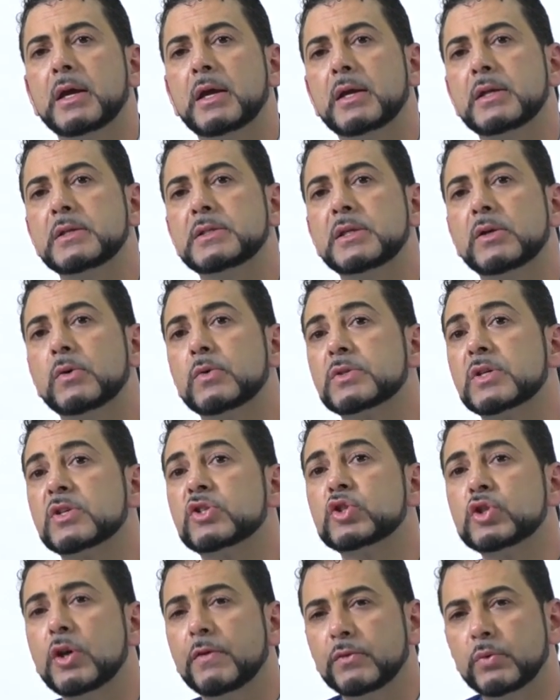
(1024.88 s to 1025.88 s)
consider also
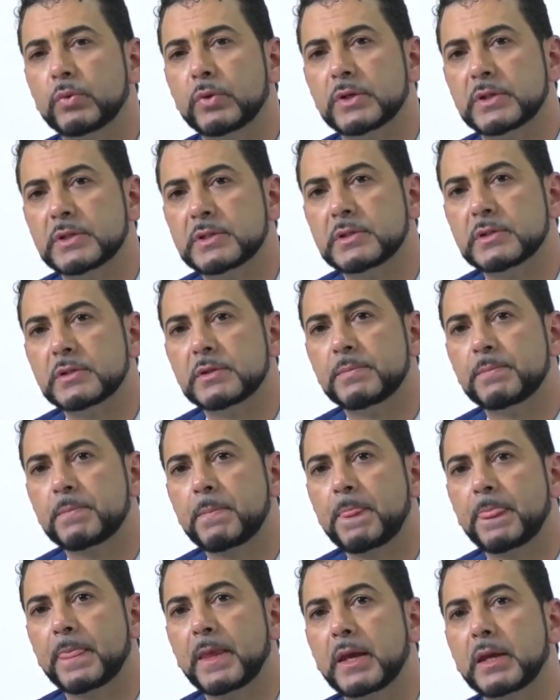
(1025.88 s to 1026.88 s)
softwares.
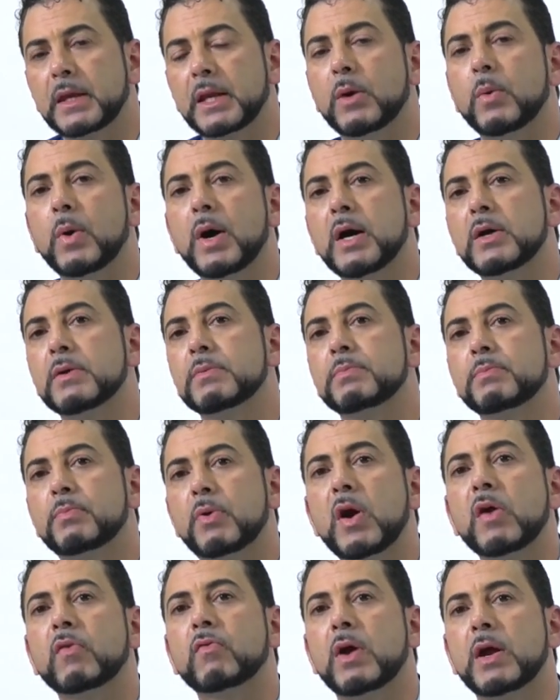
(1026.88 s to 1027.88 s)
What
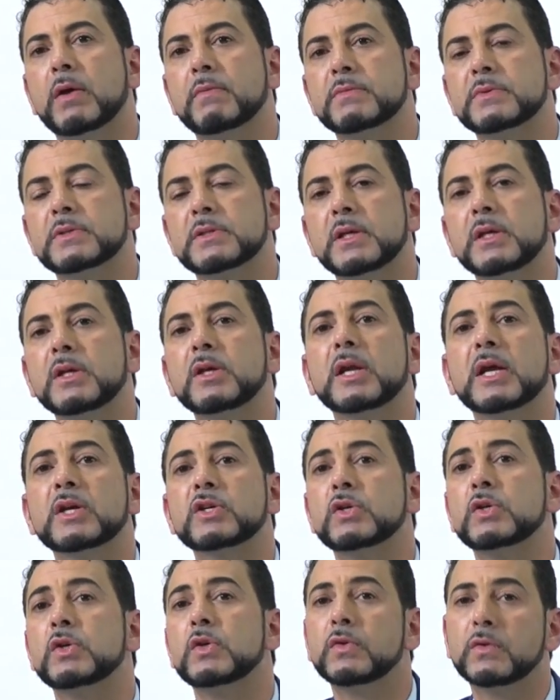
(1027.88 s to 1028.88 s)
programs that you can
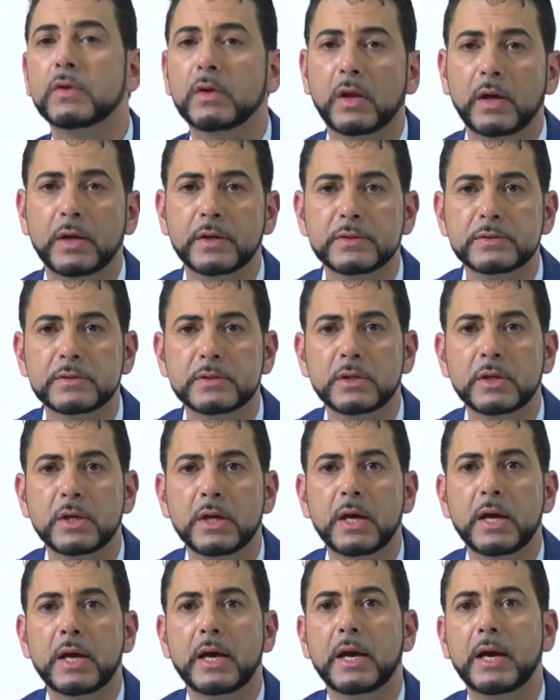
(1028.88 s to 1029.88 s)
actually utilize.
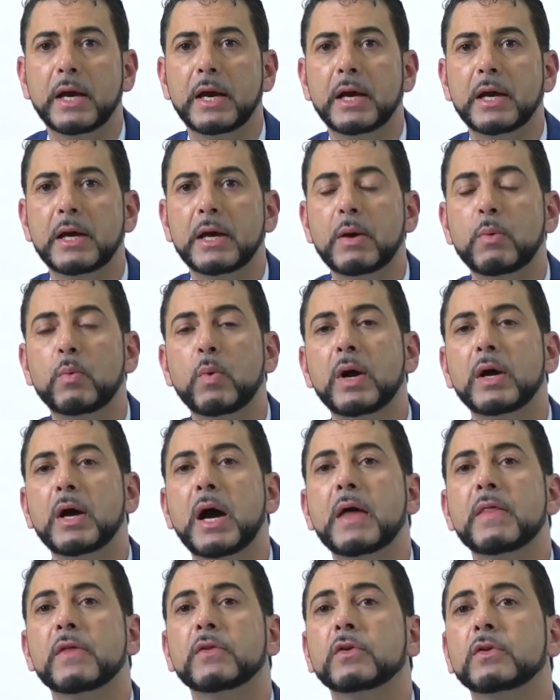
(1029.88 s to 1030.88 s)
What
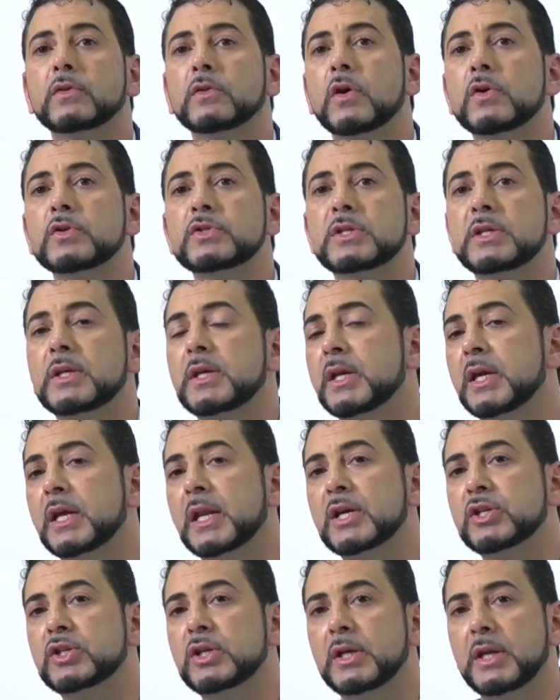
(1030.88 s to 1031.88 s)
other technologies that you can
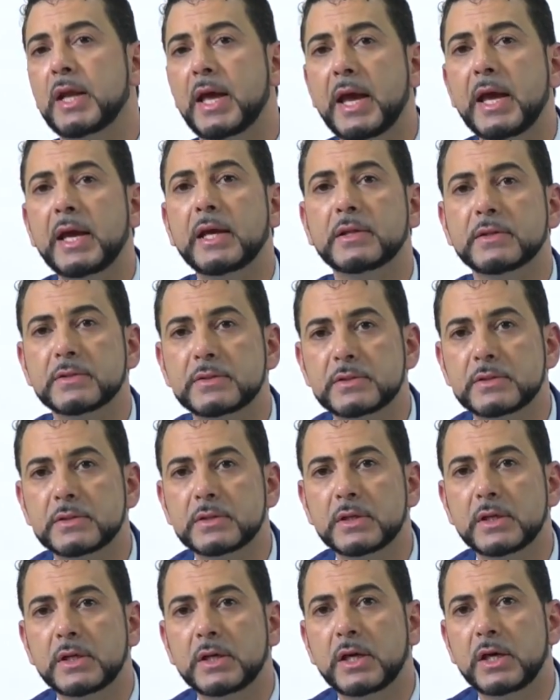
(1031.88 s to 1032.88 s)
actually
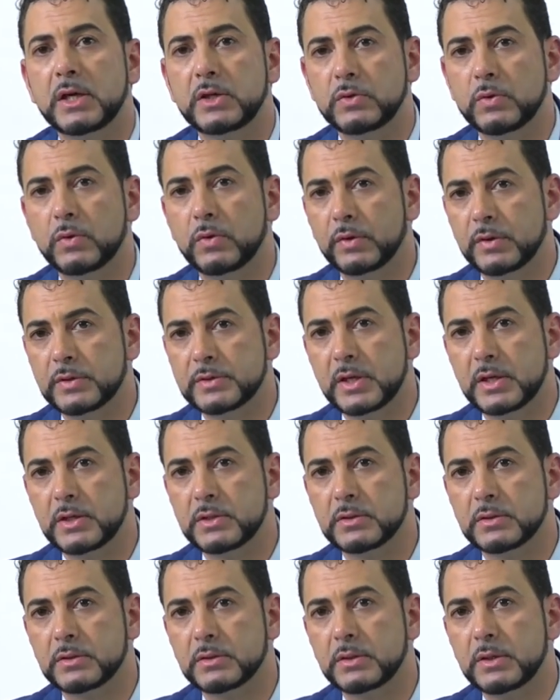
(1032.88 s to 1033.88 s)
enhance in your
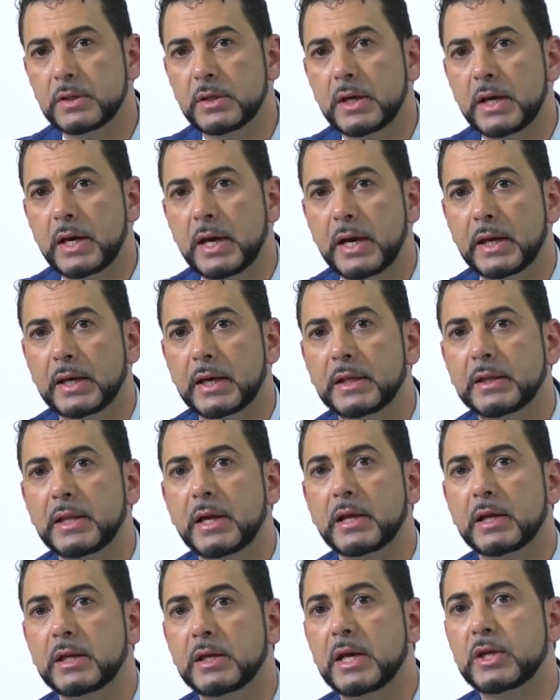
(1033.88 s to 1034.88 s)
organization. Okay,
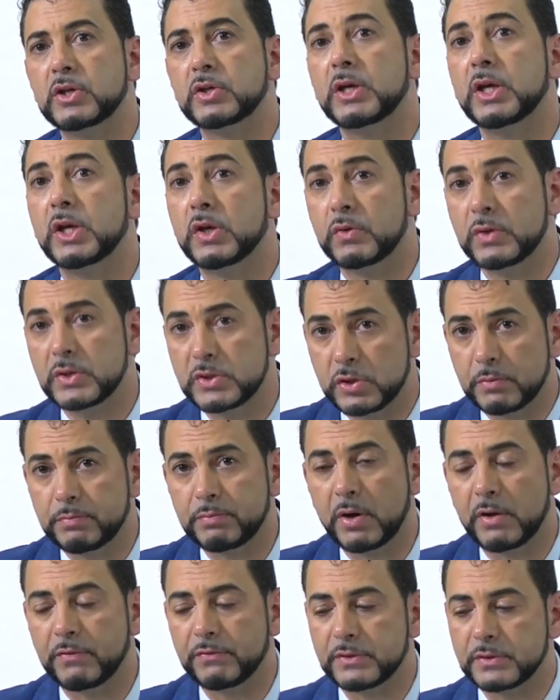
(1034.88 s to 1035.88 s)
that can actually increase your
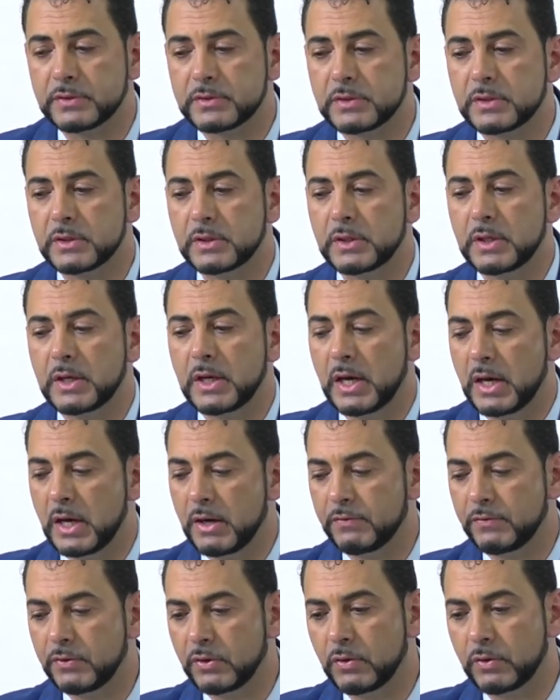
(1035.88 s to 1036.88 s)
profits
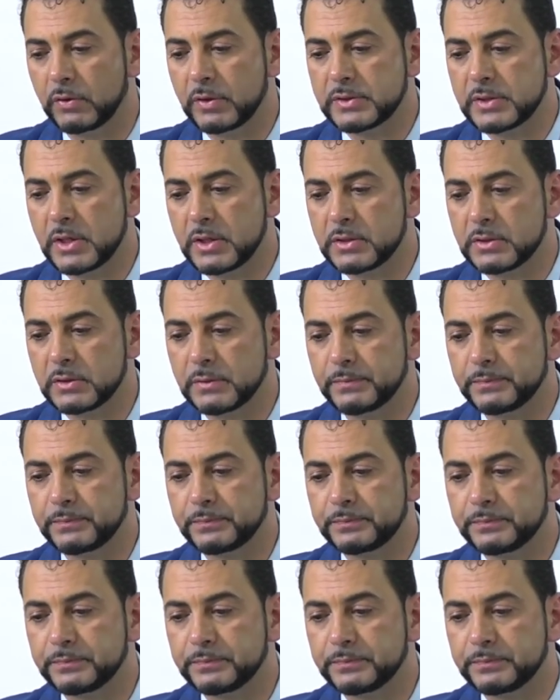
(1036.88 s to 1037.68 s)
for your organization.